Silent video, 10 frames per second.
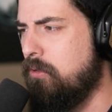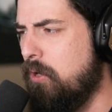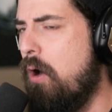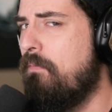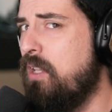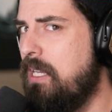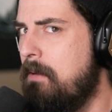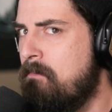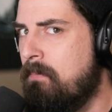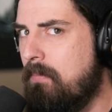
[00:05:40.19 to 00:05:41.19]
So
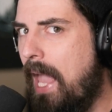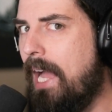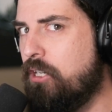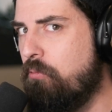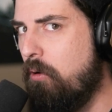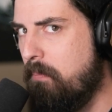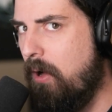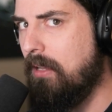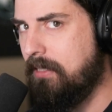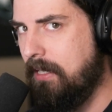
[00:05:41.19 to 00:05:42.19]
hopefully, actual
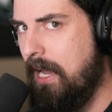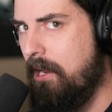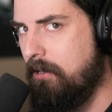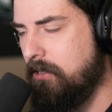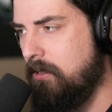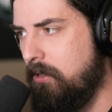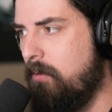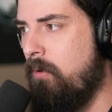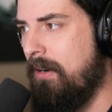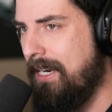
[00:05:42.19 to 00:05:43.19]
boss encounters are a little more